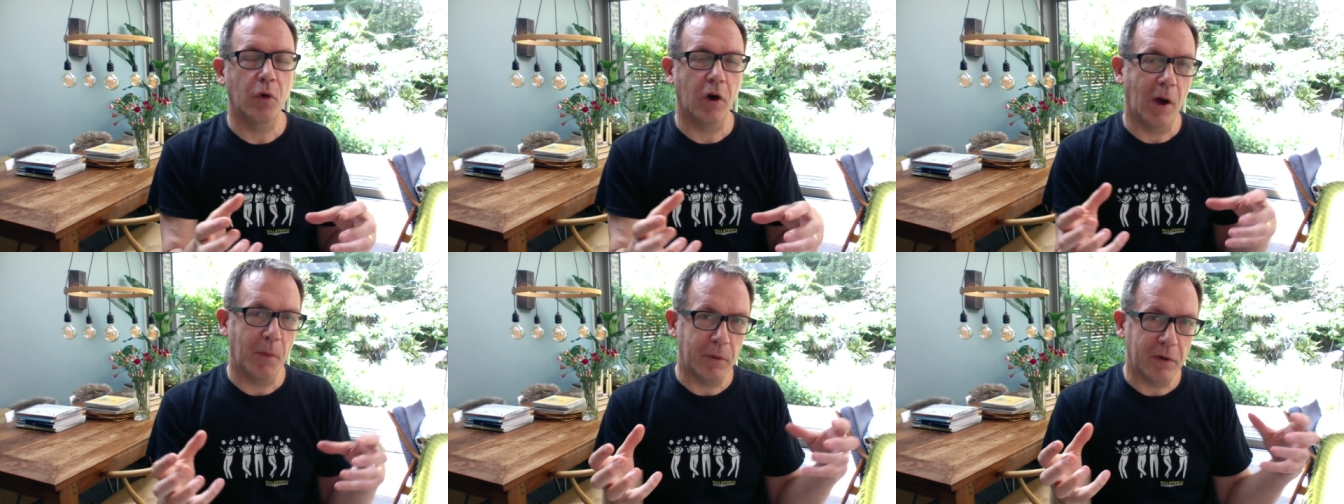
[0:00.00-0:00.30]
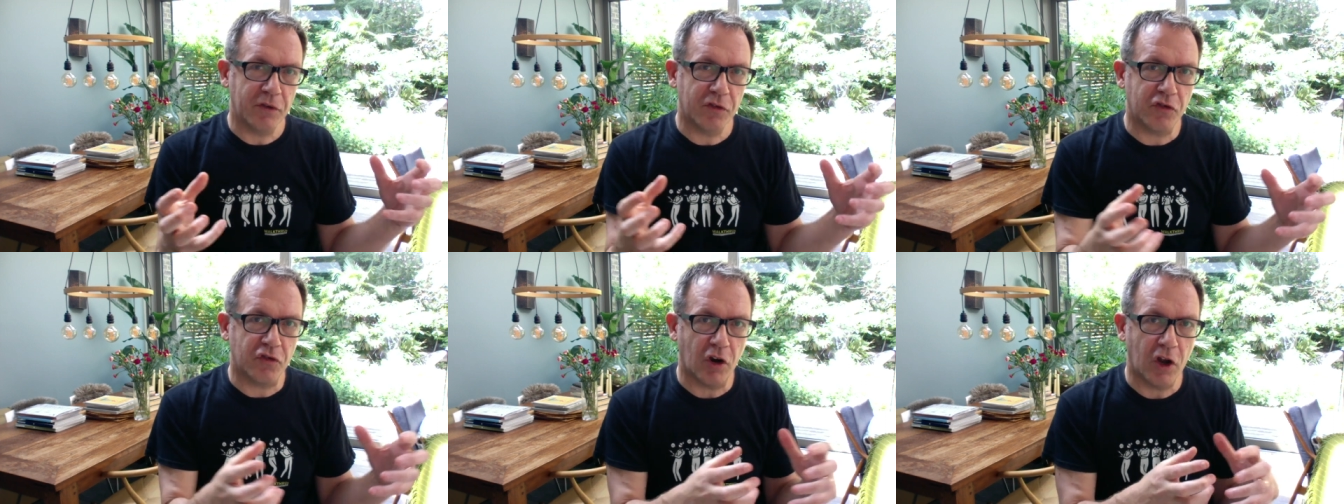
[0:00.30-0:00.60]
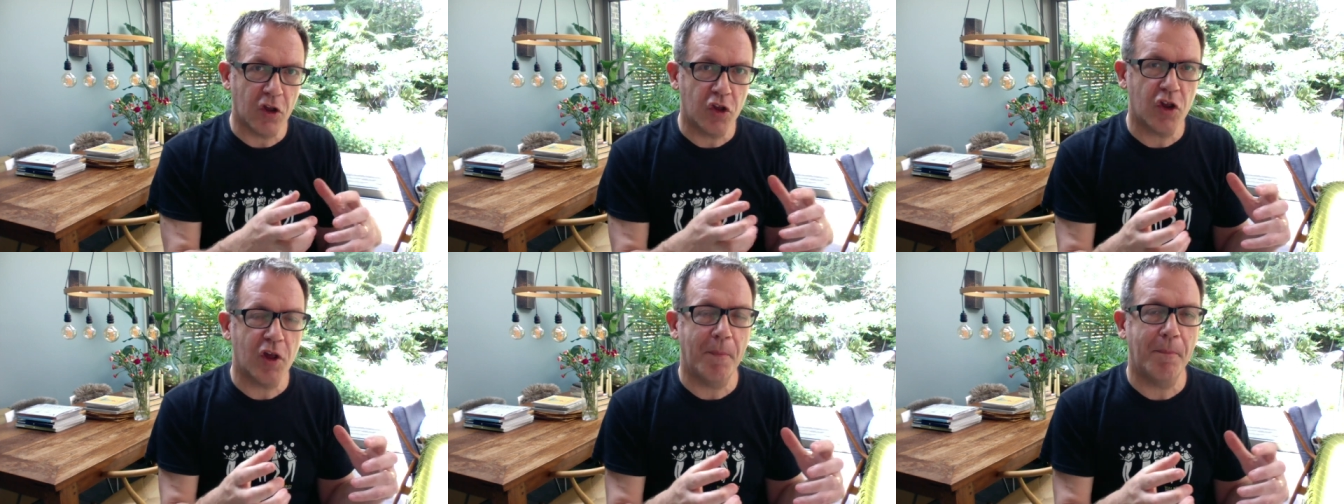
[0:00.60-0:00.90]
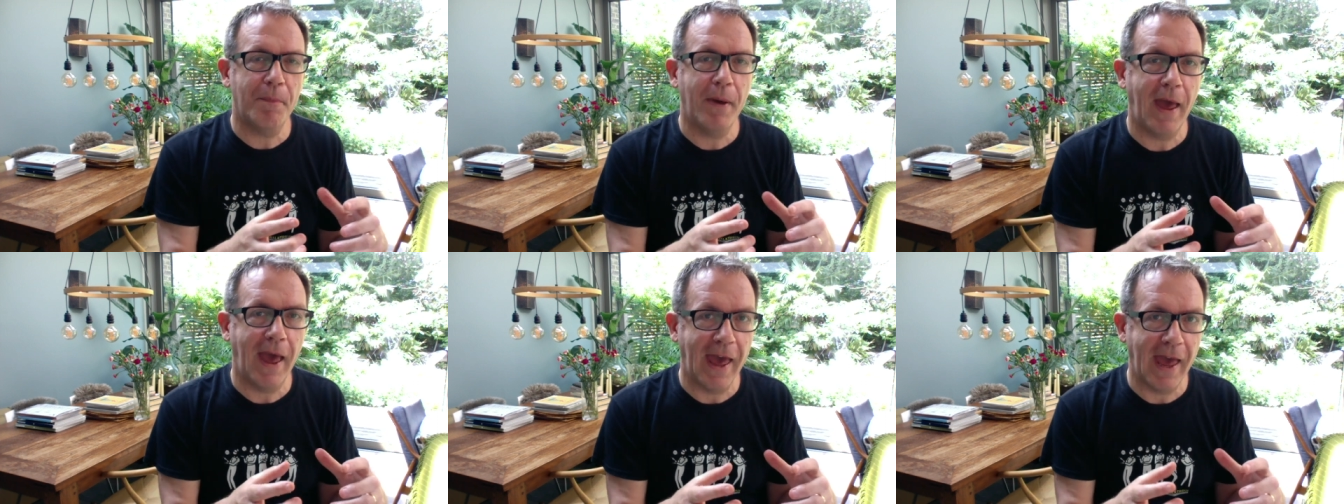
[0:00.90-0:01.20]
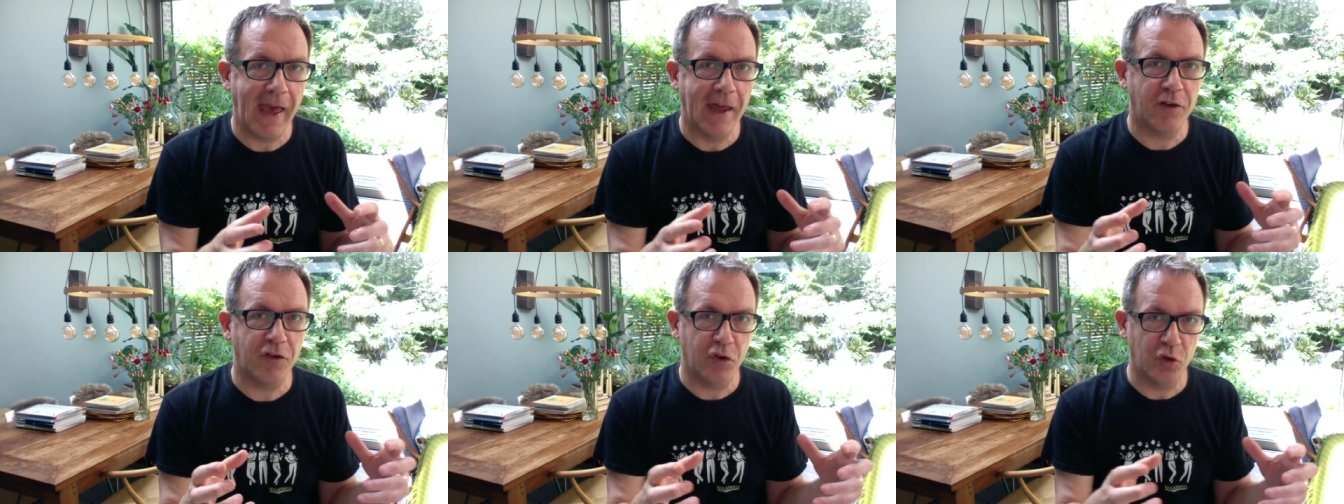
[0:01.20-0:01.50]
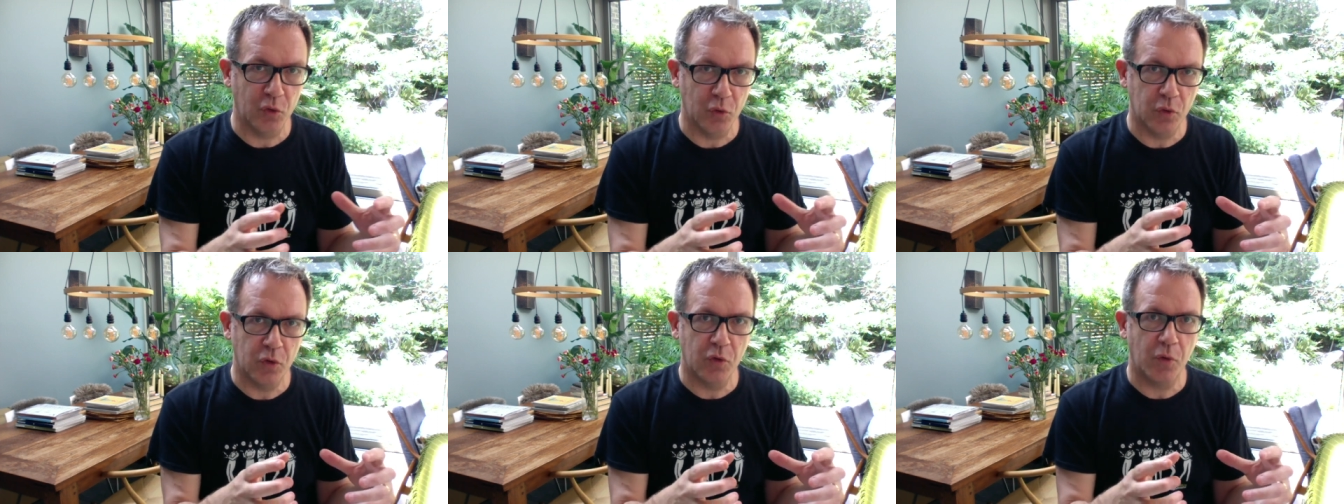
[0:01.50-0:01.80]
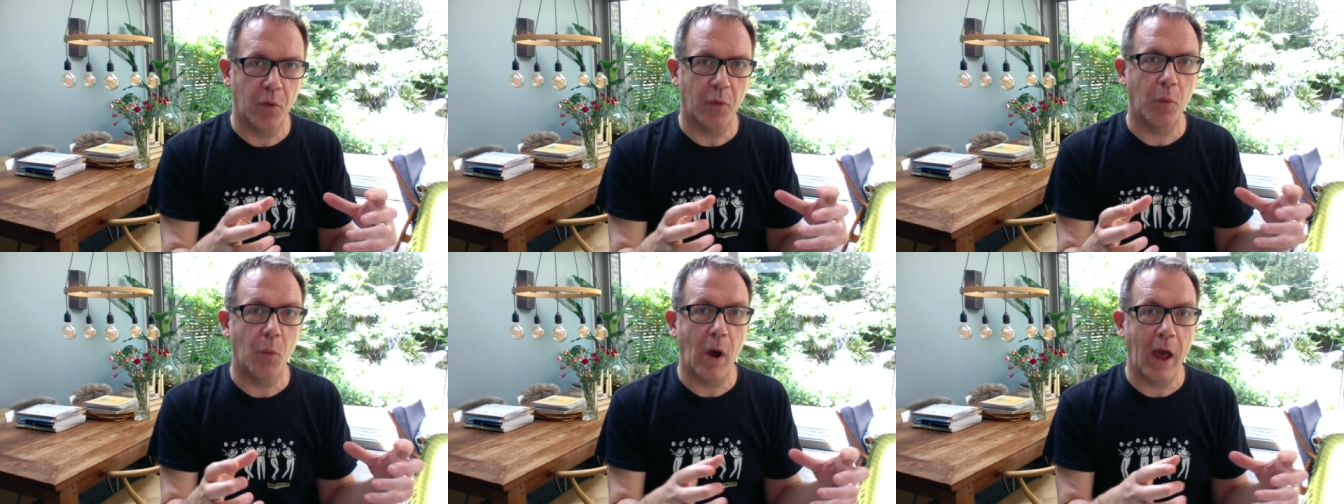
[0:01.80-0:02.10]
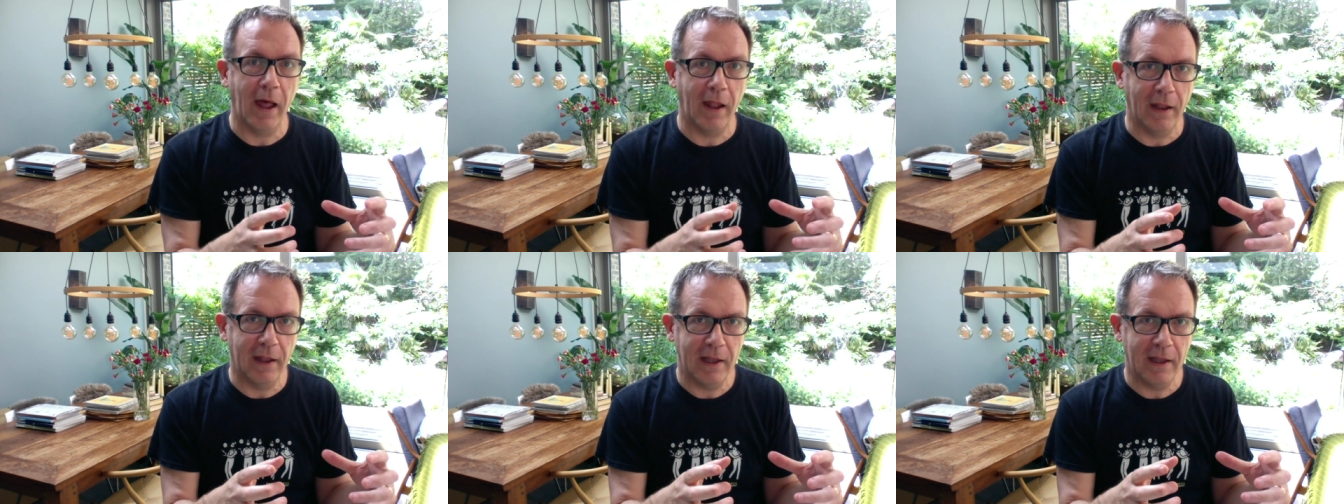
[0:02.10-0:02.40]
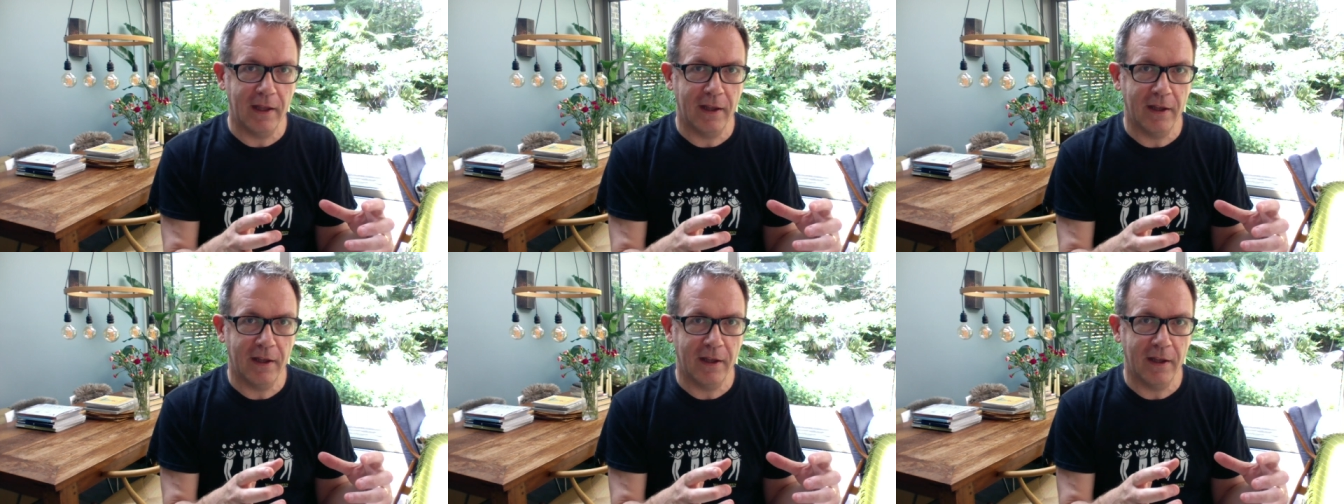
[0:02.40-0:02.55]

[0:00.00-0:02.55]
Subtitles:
and we structure pair talk well,